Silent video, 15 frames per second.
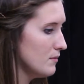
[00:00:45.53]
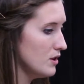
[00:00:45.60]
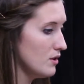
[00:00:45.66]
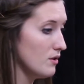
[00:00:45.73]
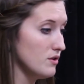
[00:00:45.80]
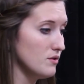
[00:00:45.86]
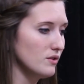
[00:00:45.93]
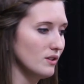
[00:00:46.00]

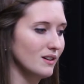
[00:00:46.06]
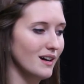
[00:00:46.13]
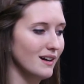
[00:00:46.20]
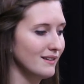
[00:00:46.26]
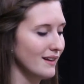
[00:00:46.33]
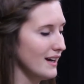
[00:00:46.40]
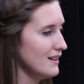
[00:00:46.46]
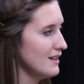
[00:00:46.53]
You look
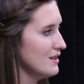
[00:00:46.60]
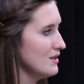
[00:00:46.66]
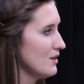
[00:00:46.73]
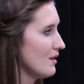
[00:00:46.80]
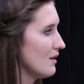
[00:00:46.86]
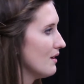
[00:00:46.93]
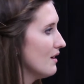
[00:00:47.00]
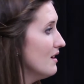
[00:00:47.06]
online and
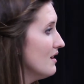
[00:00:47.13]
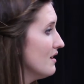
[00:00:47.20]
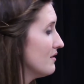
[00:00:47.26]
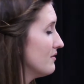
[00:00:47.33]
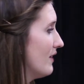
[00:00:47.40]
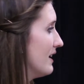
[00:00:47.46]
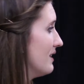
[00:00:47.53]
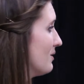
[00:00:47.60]
you'll
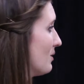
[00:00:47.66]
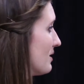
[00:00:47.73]
find